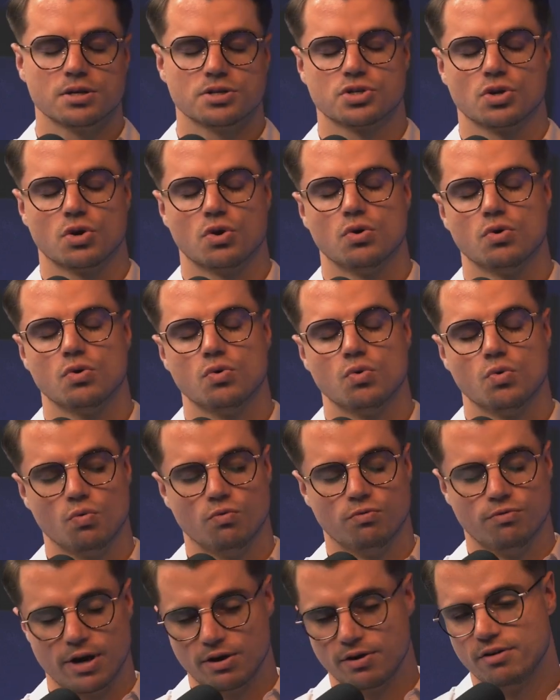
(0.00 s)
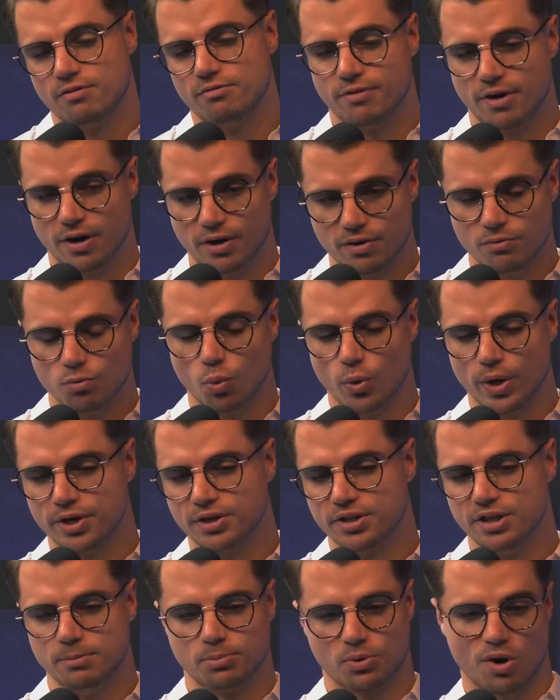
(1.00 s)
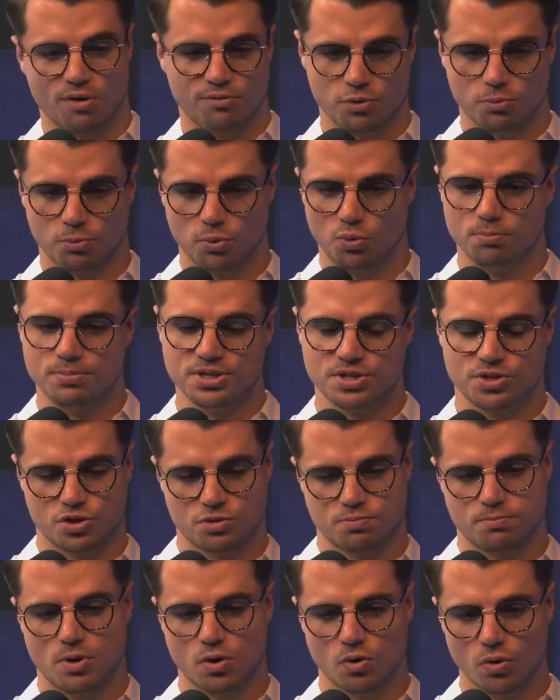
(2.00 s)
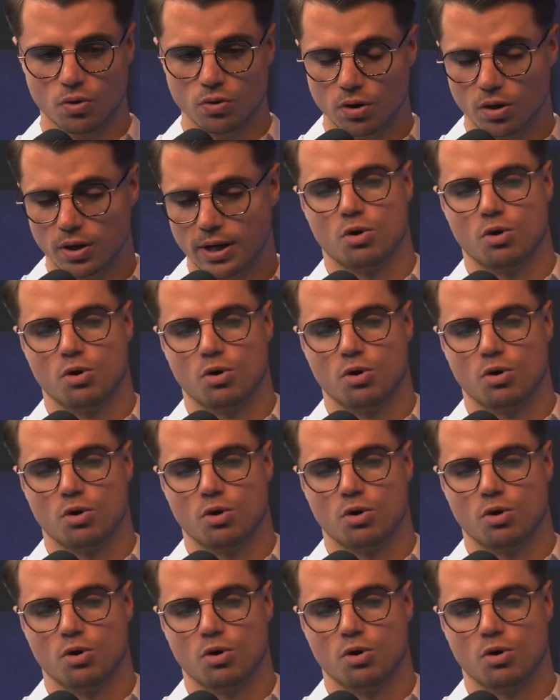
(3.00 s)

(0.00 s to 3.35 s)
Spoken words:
So very, very weirdly profitable business model.